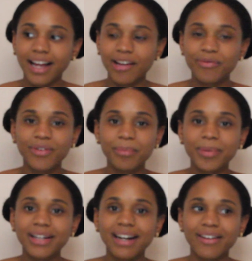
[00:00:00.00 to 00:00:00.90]
I've
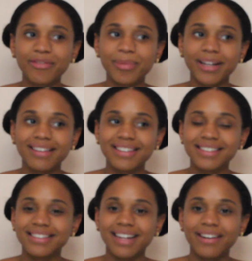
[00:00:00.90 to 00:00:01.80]
been out of breath
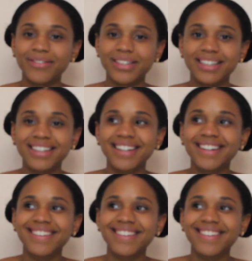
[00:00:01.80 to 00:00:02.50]
this entire video.